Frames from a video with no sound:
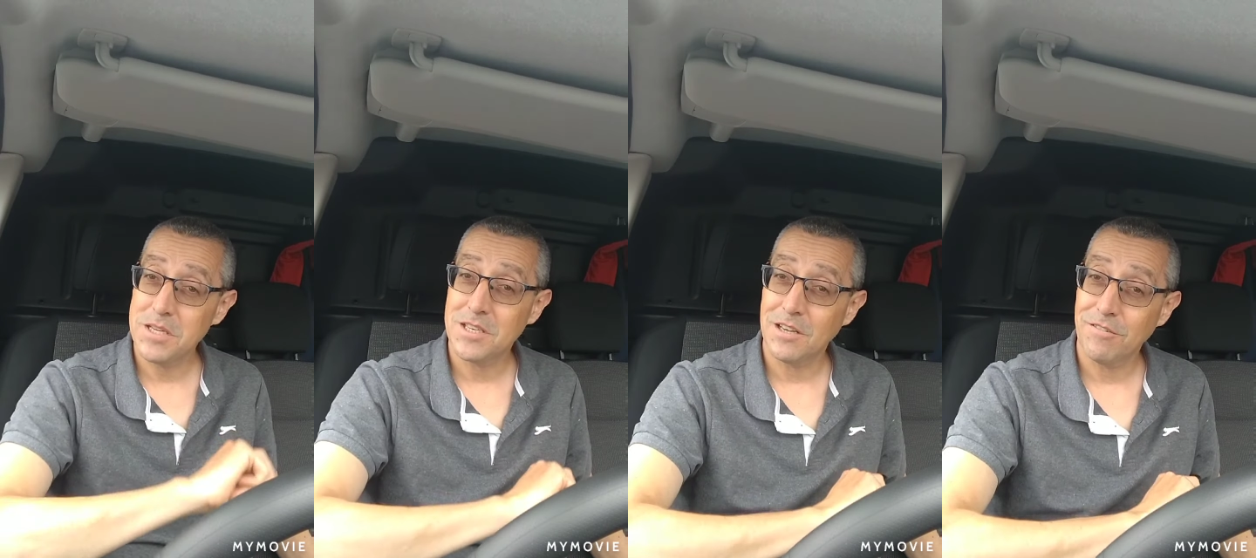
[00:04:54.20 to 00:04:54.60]

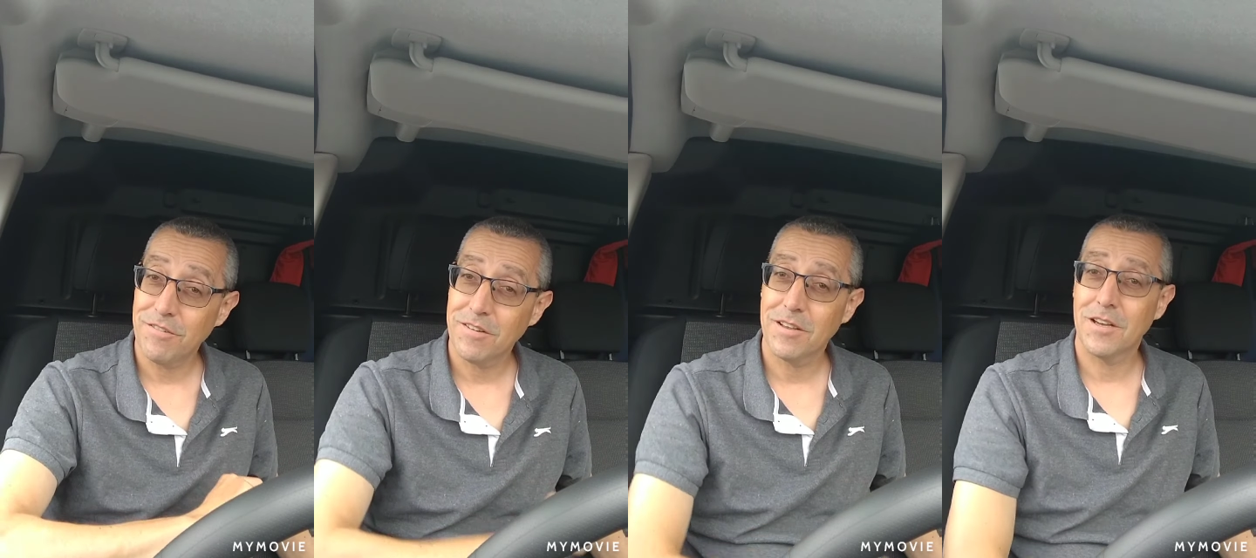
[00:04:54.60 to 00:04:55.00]
Be
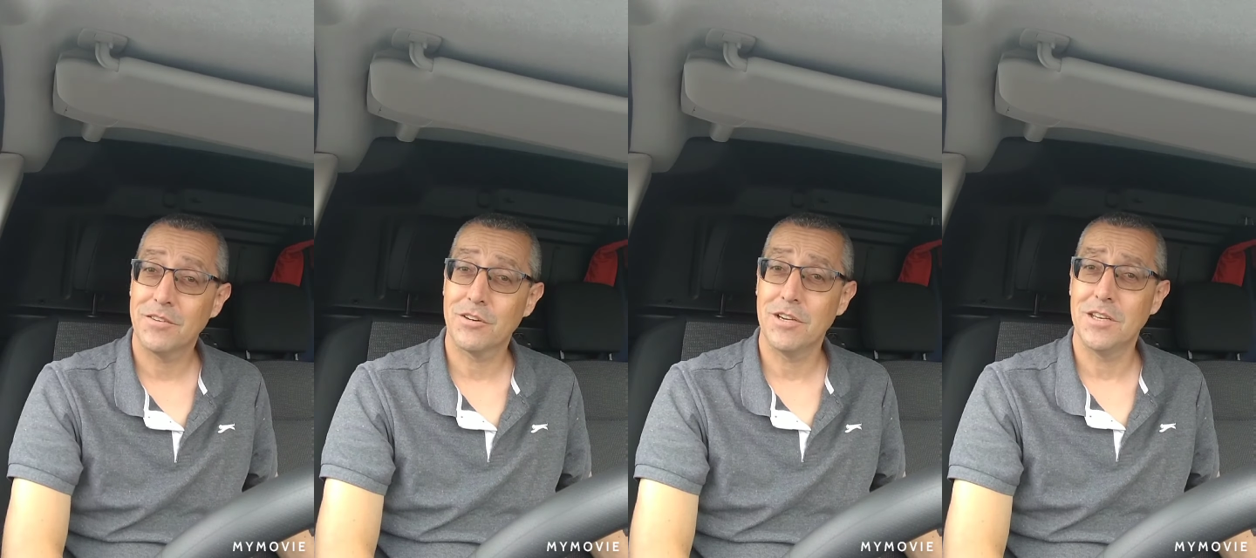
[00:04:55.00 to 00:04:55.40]
safe.
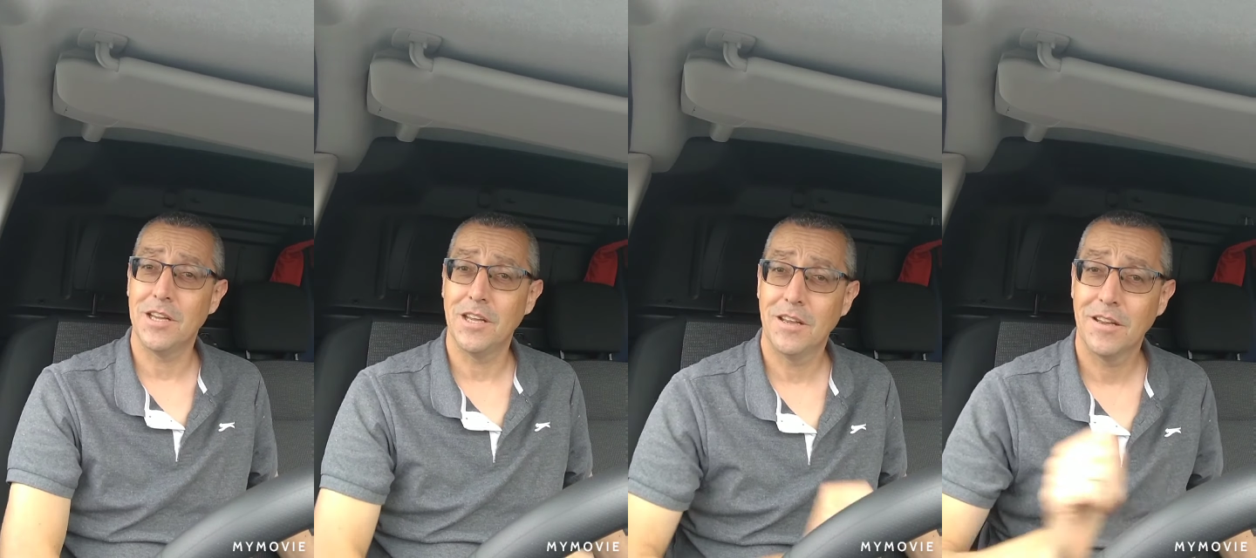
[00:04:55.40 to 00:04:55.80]
Have a great
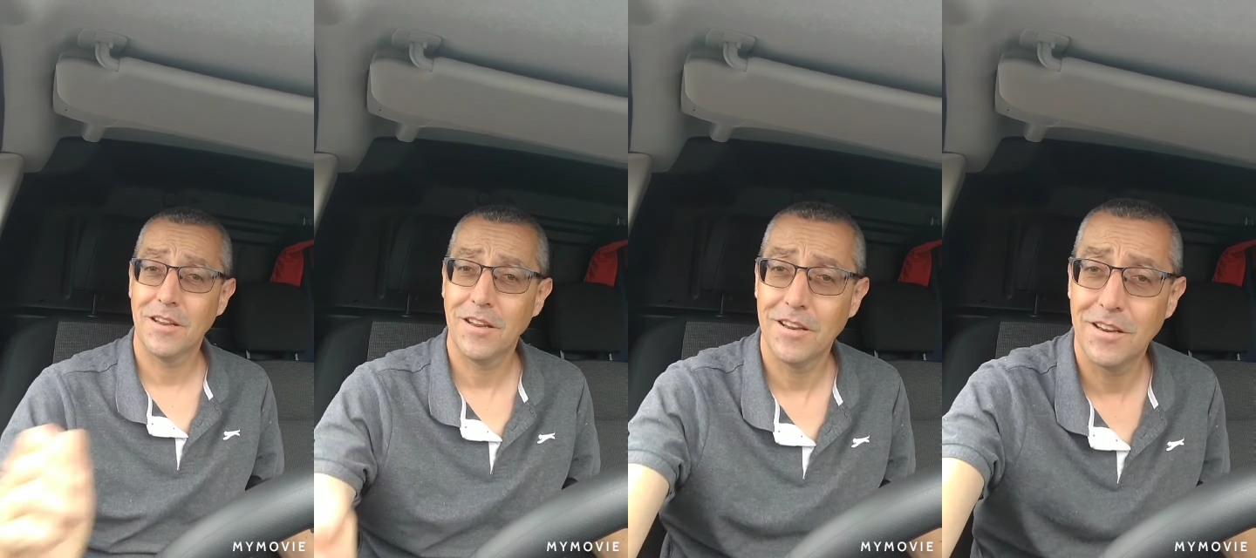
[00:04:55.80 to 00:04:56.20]
day.
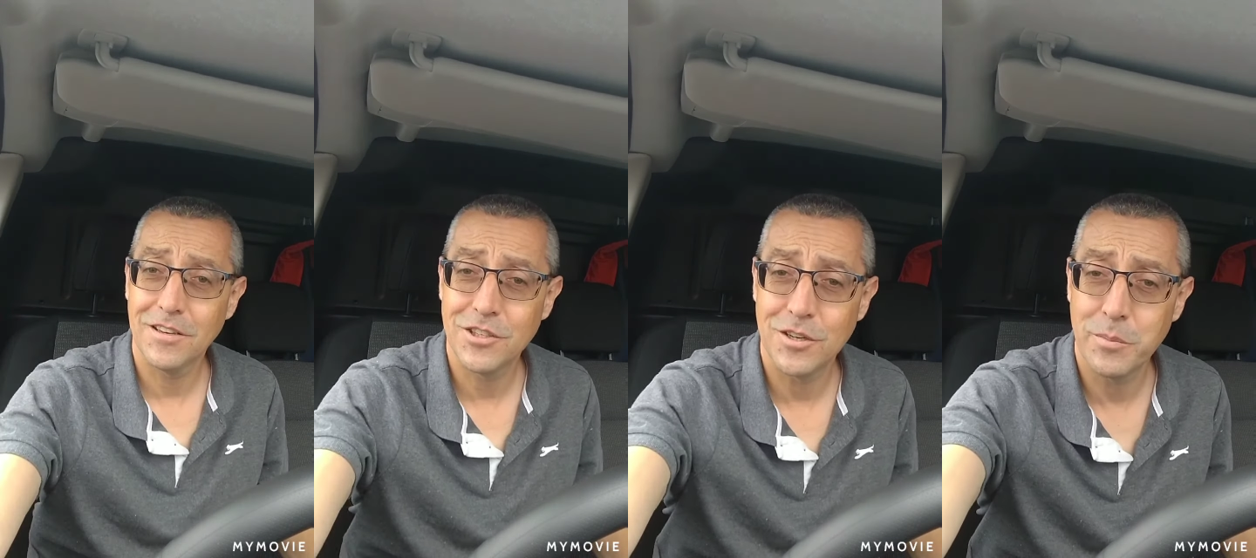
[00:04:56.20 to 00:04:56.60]

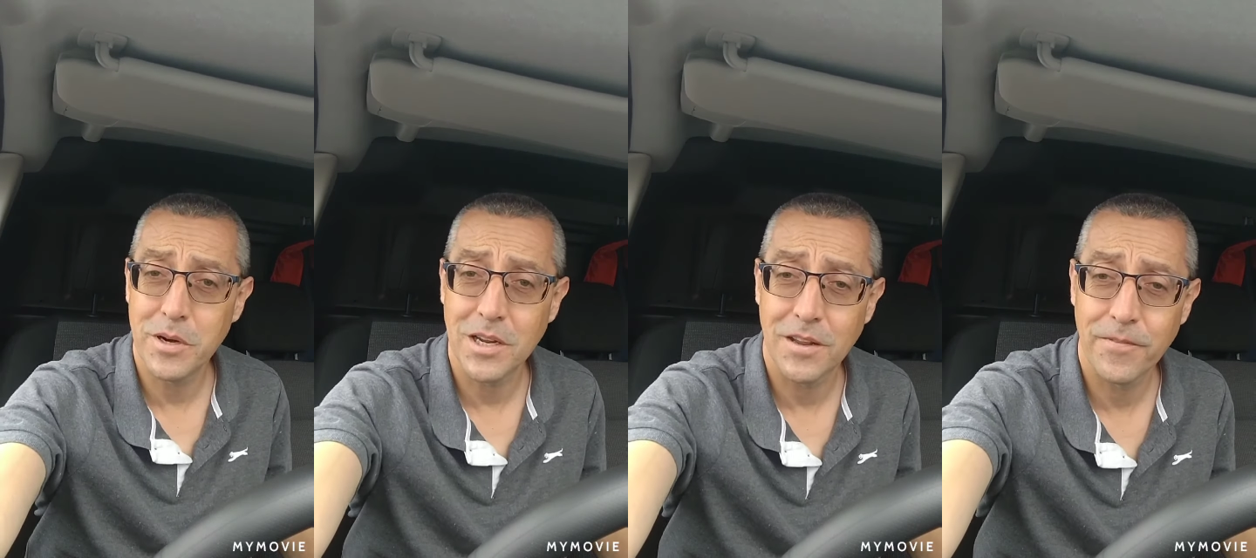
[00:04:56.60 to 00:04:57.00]
Cheerio.
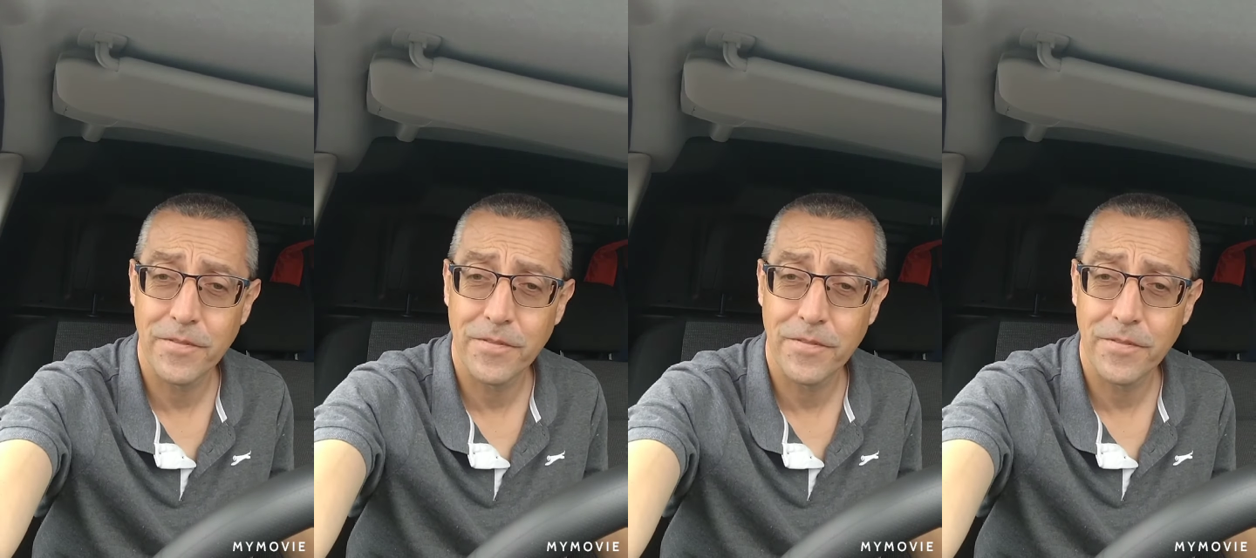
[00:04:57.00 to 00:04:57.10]
Bye.